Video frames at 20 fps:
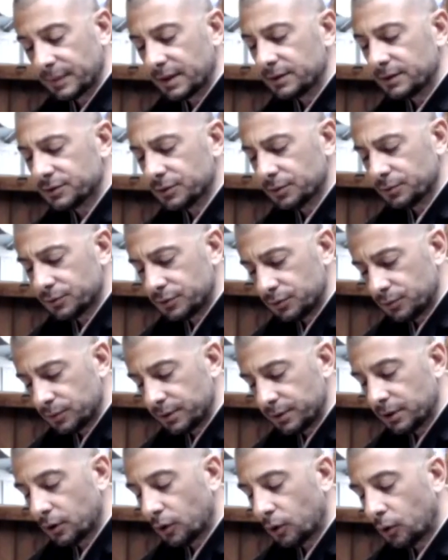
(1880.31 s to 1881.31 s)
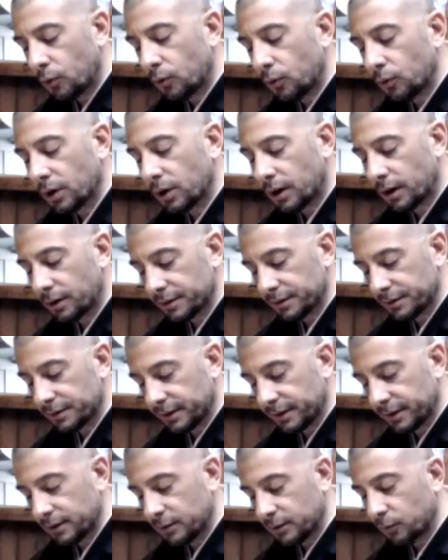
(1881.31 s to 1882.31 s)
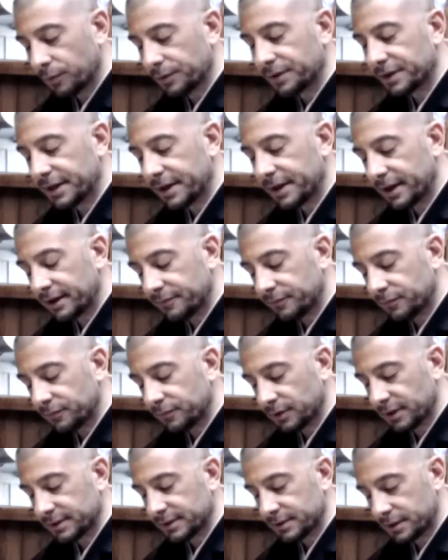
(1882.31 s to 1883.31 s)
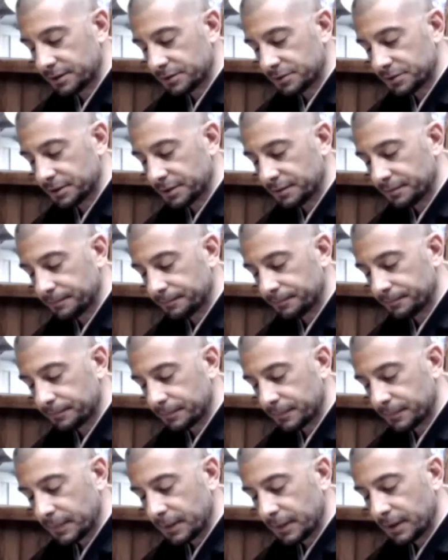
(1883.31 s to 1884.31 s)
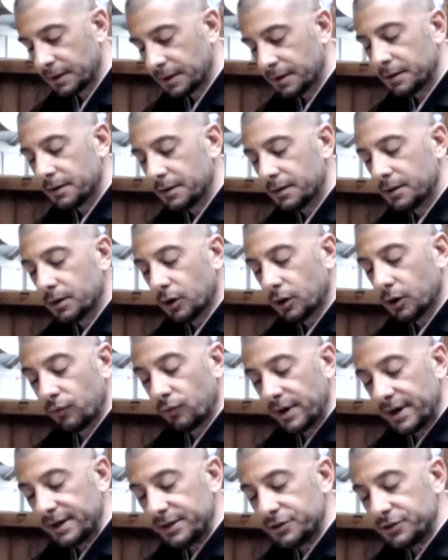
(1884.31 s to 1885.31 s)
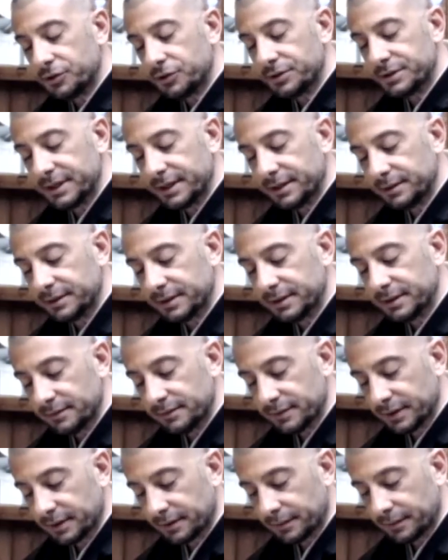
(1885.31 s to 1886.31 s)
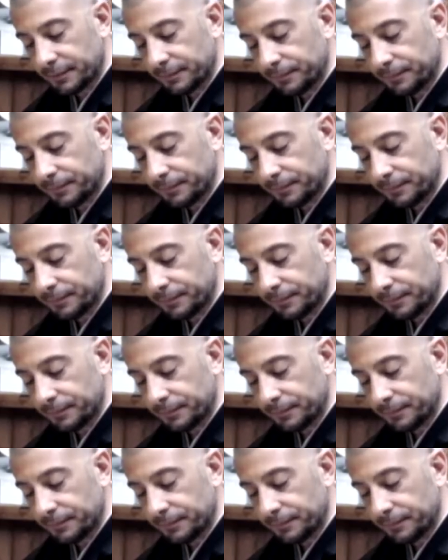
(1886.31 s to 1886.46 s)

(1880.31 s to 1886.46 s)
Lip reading: So do it wholeheartedly with careful attention. Arrange your daily living.